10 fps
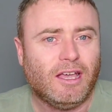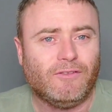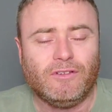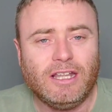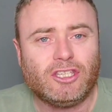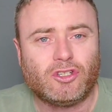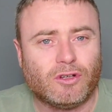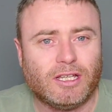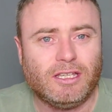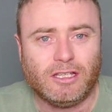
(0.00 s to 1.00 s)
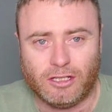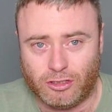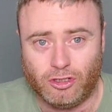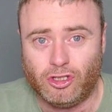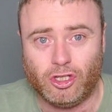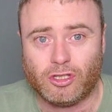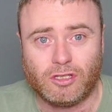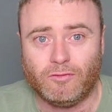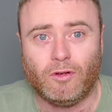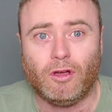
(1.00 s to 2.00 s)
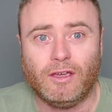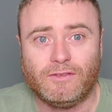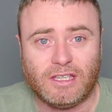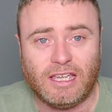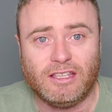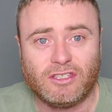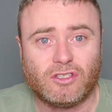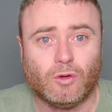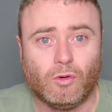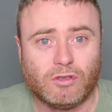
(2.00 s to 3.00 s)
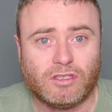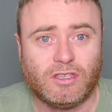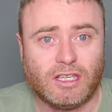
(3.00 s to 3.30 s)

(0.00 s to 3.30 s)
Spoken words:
have literally just arrived in stores